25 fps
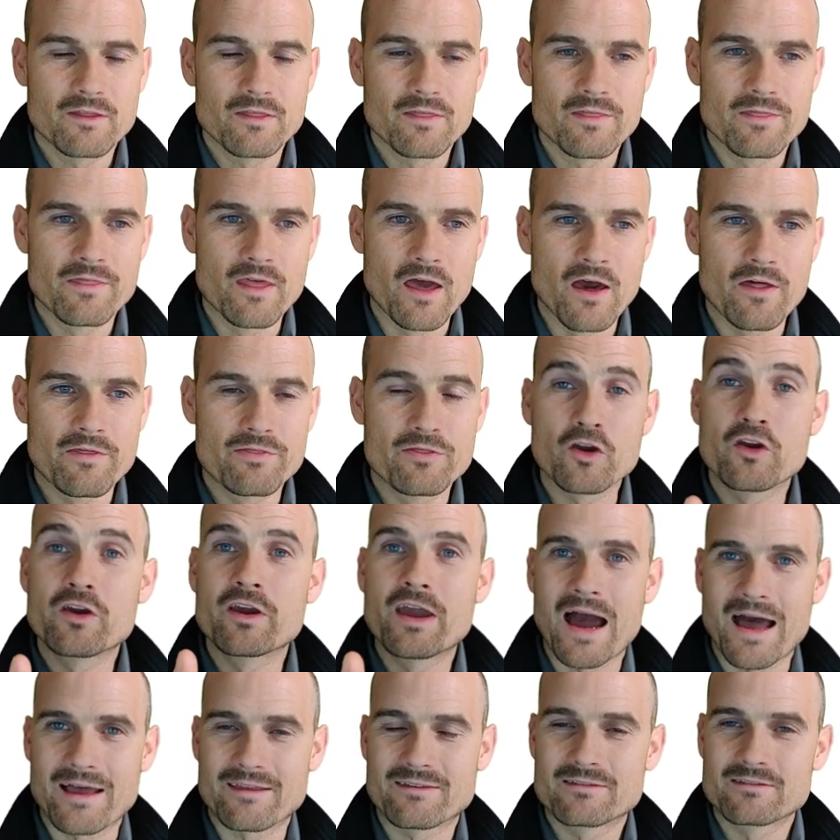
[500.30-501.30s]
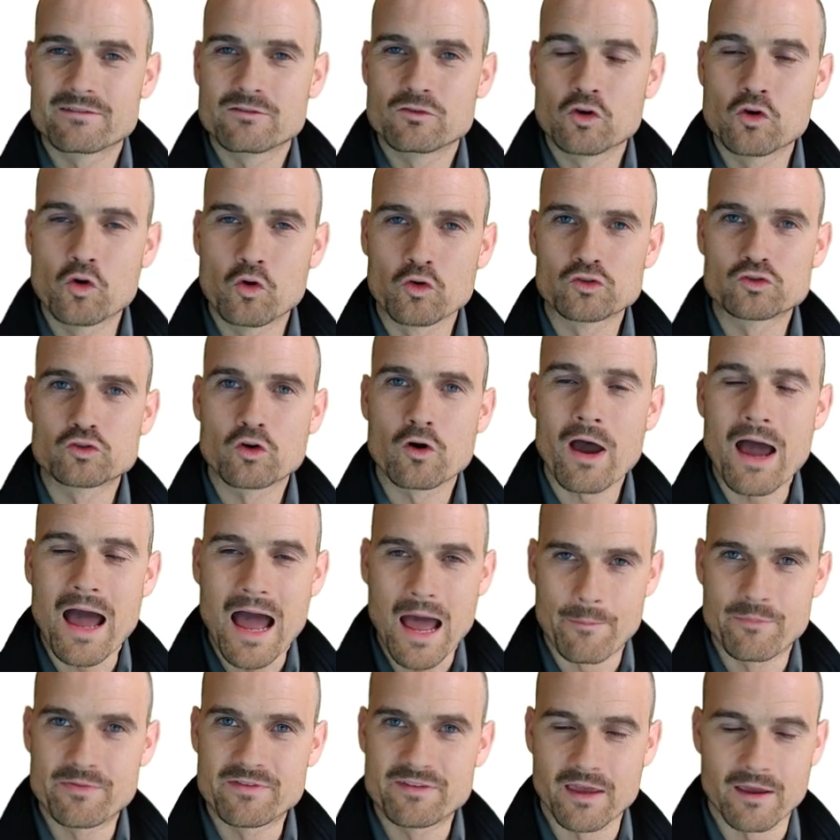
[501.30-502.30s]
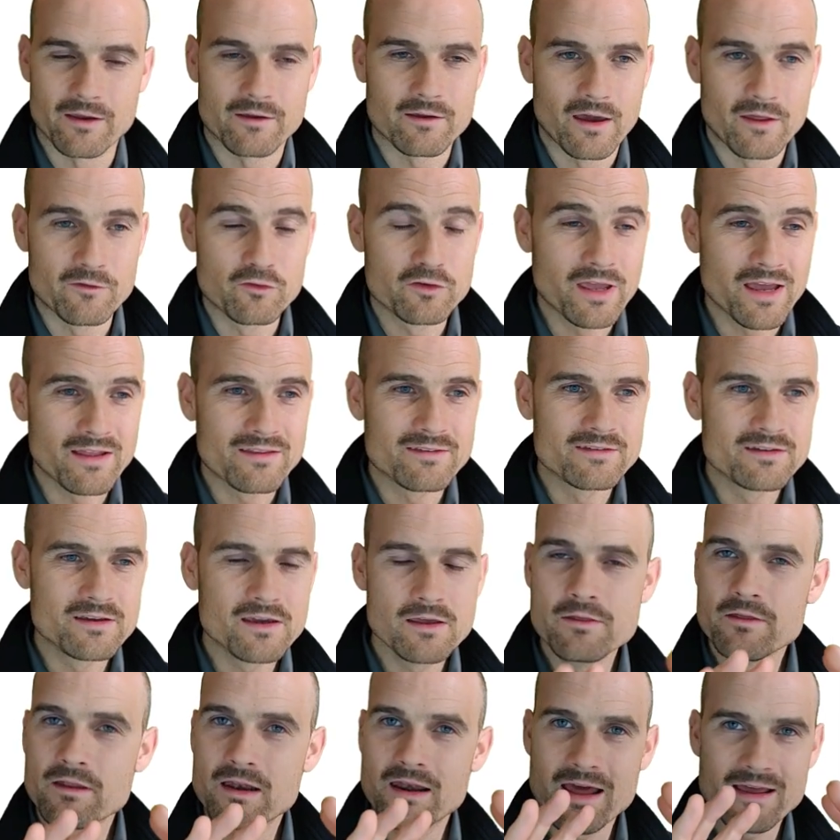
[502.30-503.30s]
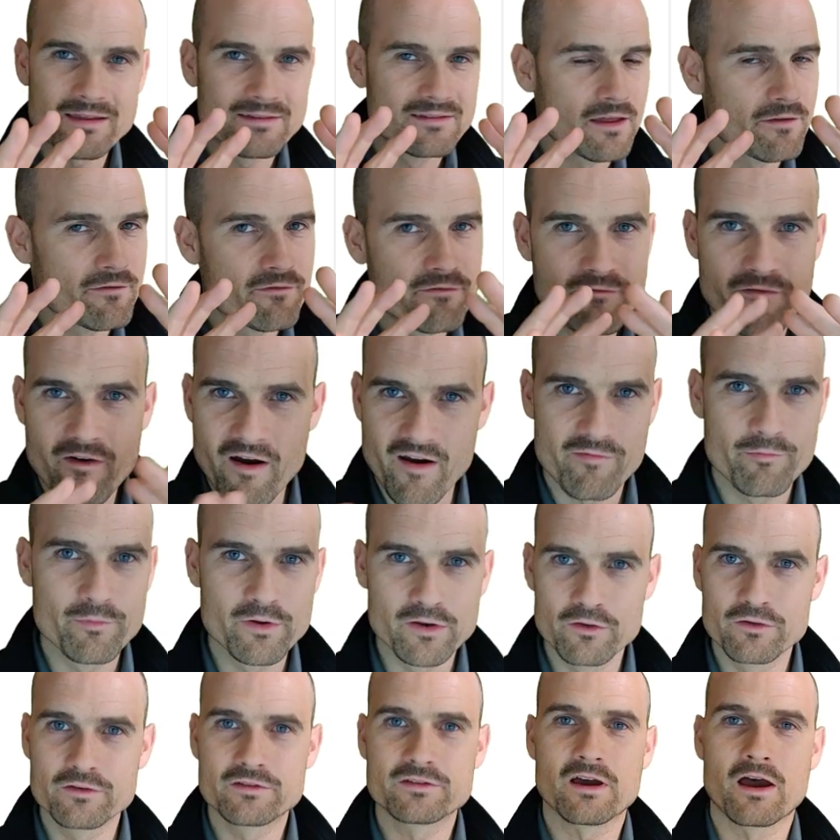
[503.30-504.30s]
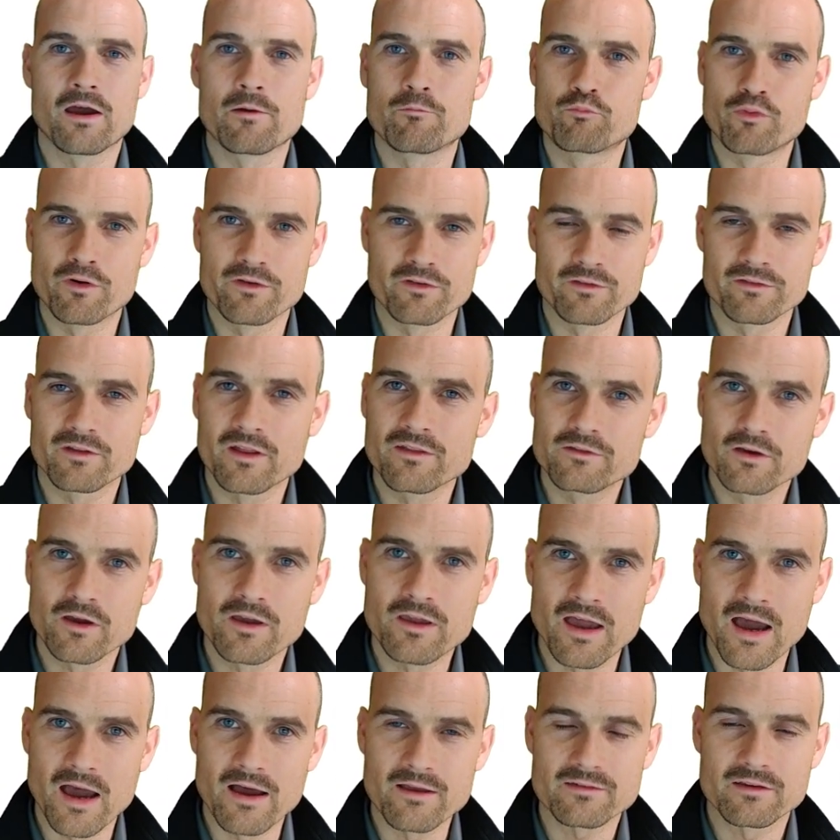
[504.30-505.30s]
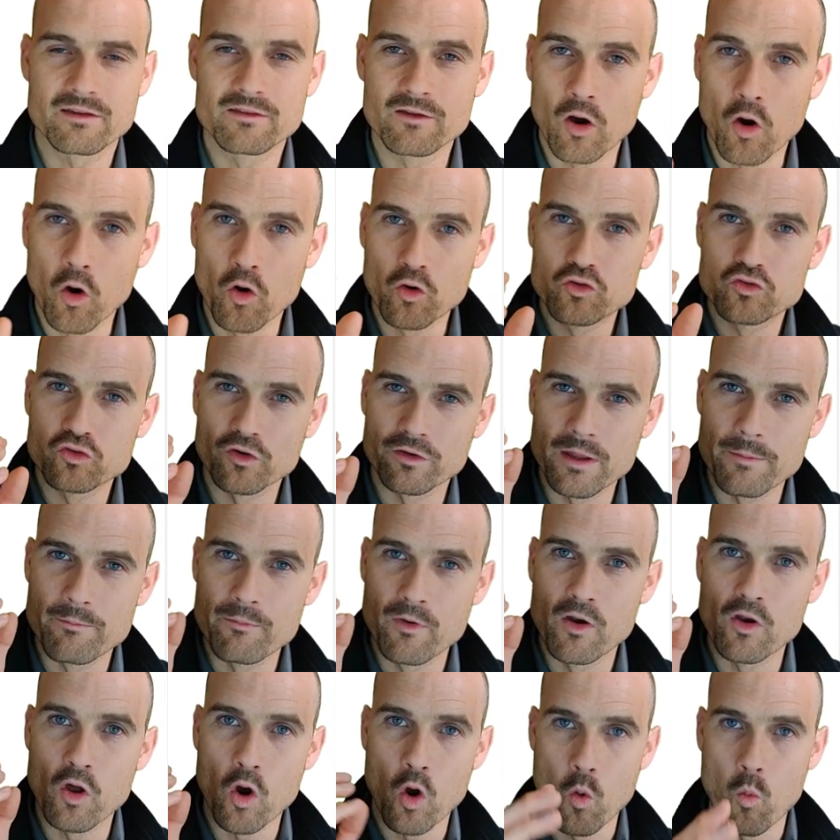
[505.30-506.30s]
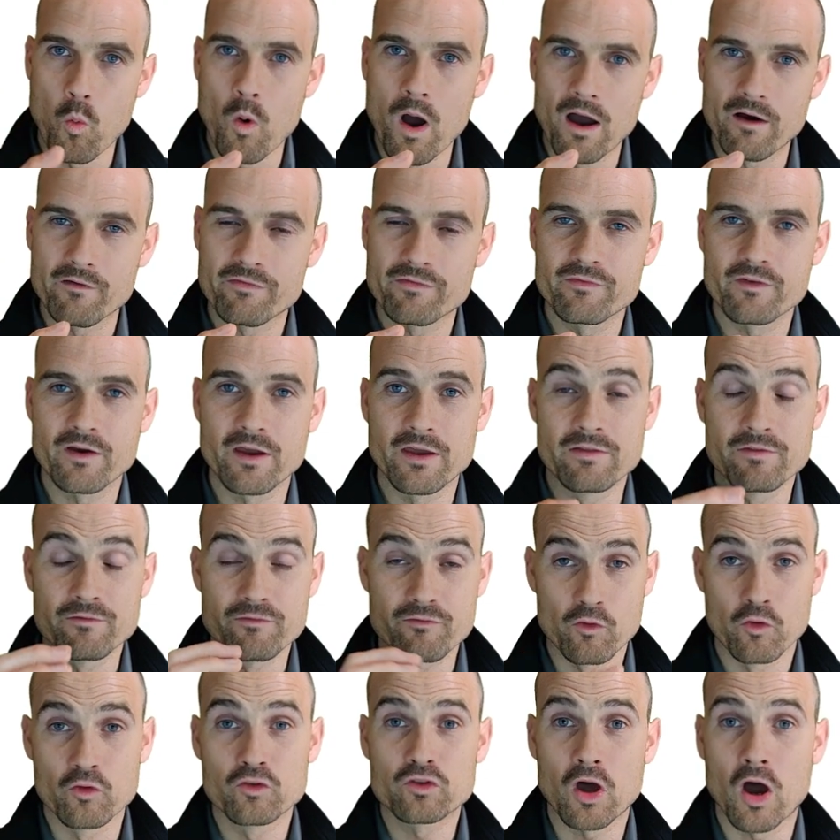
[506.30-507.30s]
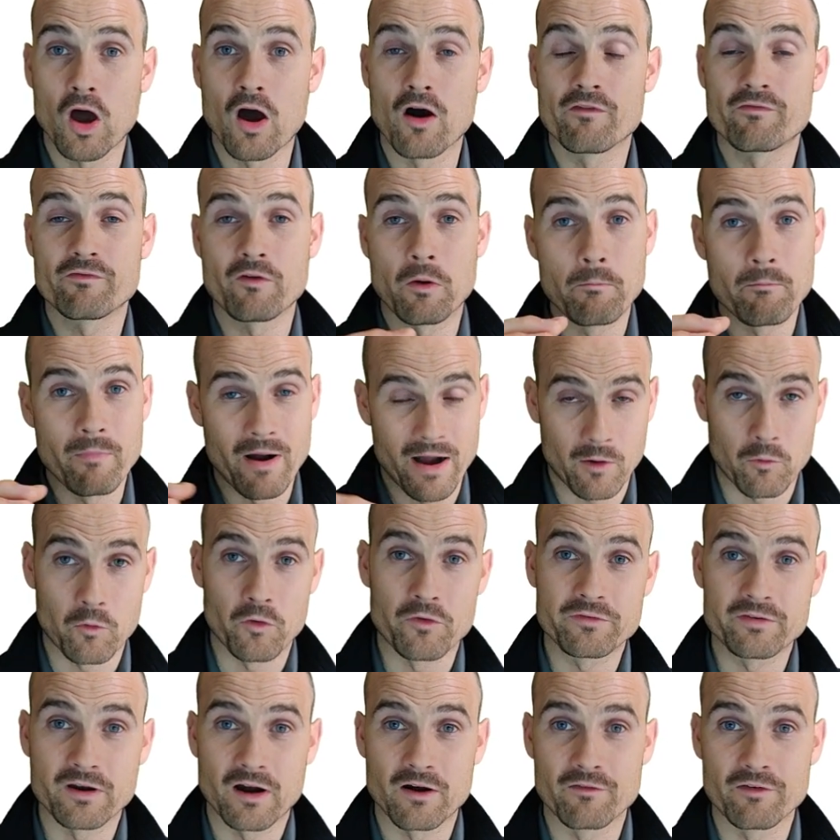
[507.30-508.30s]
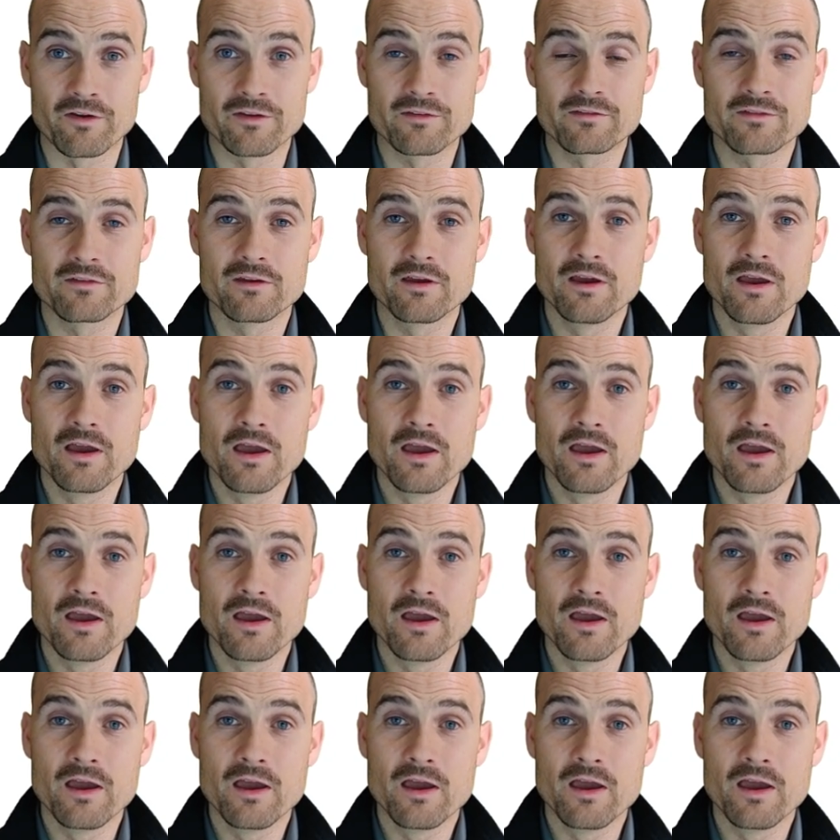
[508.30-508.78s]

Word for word: the, the CAS, the controller AppSec. As you can see, in less than five minutes, I presented the CAS and how to enable a WAF in front of a microservice.